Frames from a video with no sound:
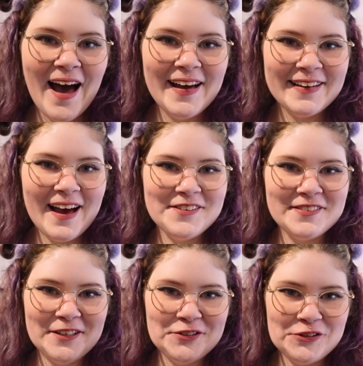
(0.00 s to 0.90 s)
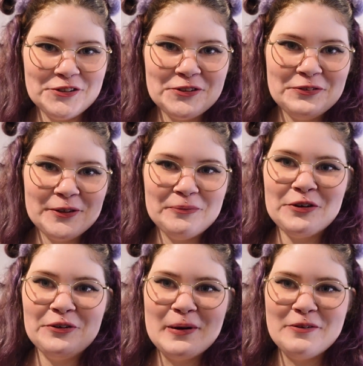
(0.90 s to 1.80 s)
Hi guys, I just filmed
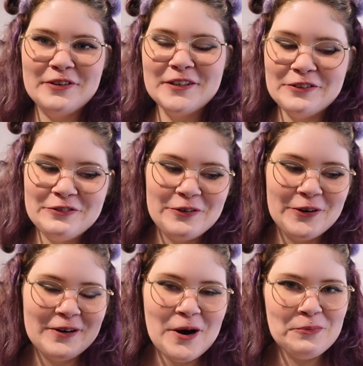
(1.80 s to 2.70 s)
a reveal for a